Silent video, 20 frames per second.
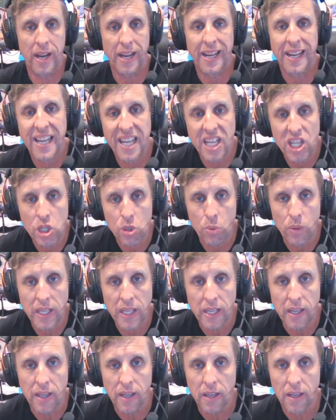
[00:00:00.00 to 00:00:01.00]

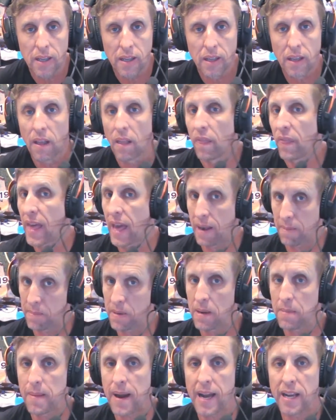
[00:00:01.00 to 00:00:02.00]
history, that'd be
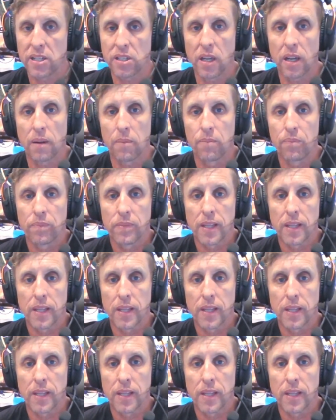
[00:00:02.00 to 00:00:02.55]
amazing.